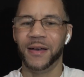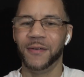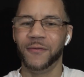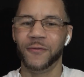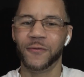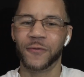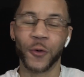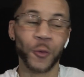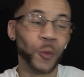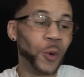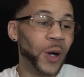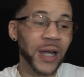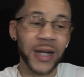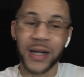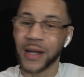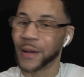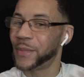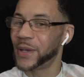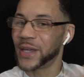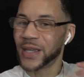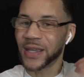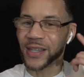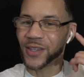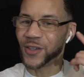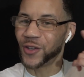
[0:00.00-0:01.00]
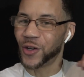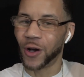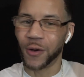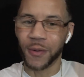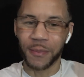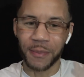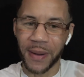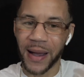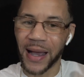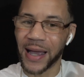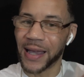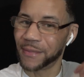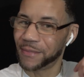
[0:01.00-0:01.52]
for one, I mean, you
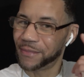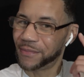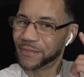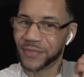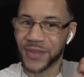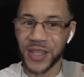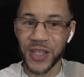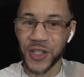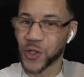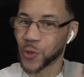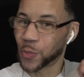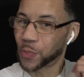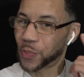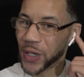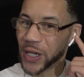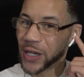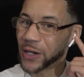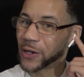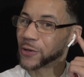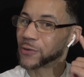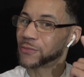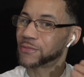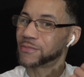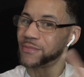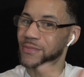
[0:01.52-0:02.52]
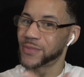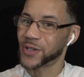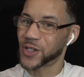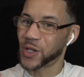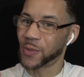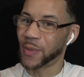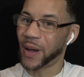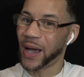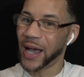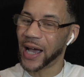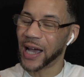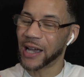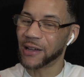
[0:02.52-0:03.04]
know, these are paired to
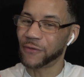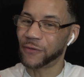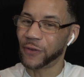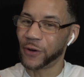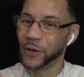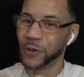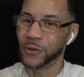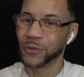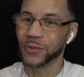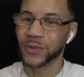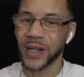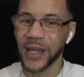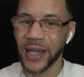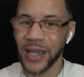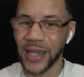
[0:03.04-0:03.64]
my iPhone,